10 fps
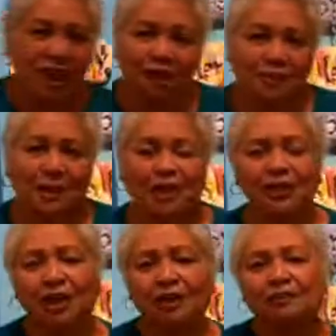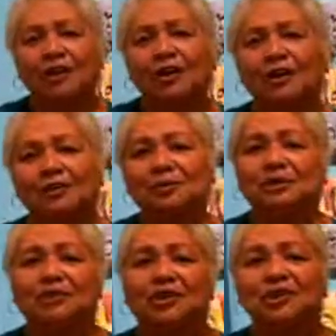talked about a lot of art,
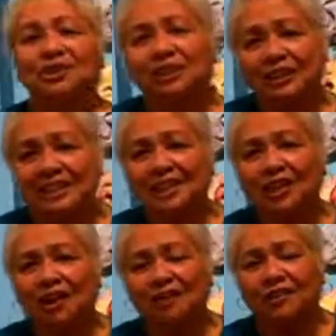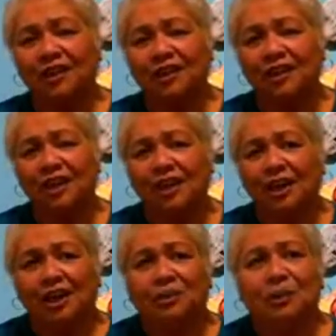we've looked at a lot of art,
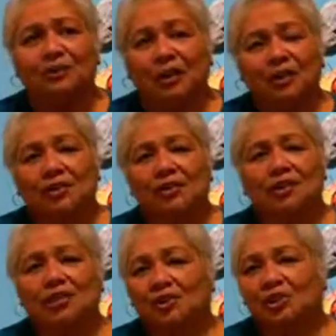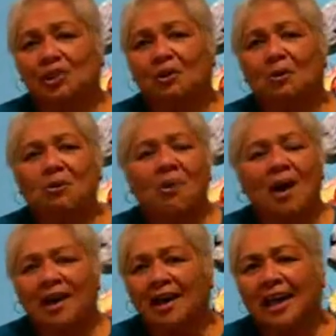we've understood
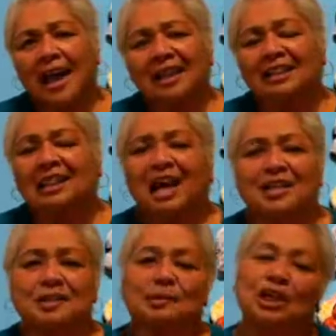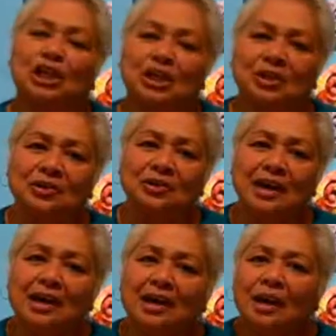why Adeliza McHugh
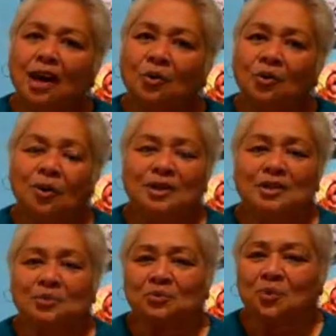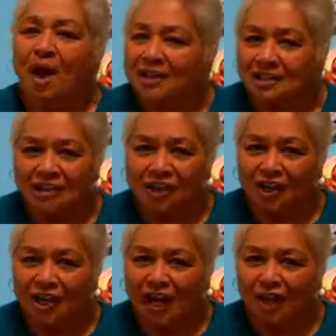was a rock
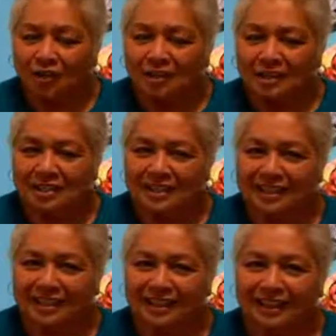star gallerist.